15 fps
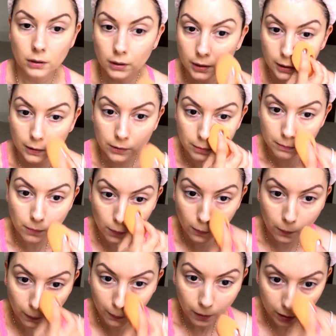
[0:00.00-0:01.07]
you know, the
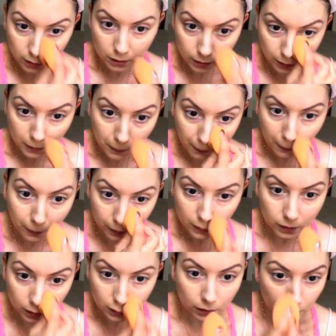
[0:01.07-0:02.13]
more
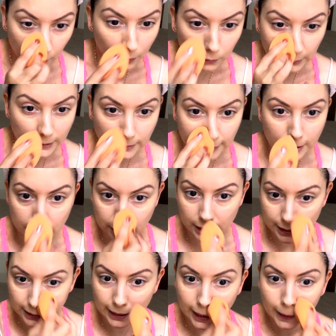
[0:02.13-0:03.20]
greasy it's
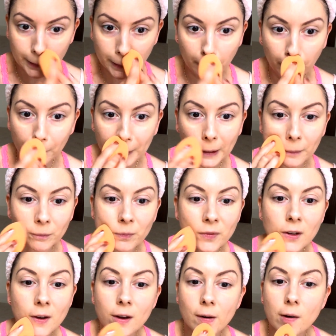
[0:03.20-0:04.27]
gonna get, you know what I mean?
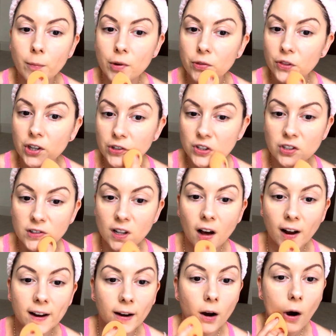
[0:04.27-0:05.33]
But this is
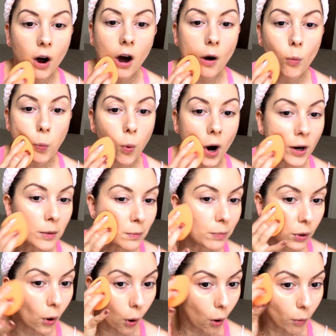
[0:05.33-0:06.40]
like one
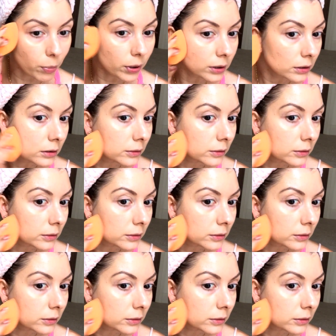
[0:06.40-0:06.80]
blob